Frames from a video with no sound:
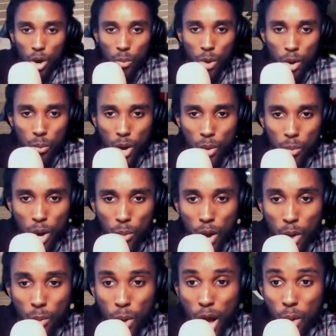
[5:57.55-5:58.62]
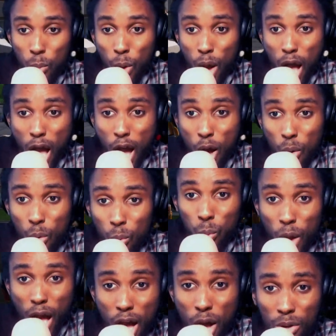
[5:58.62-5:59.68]
whoa, whoa, whoa, whoa, whoa, whoa,
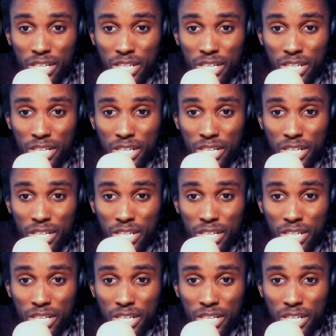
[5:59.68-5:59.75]
whoa. Get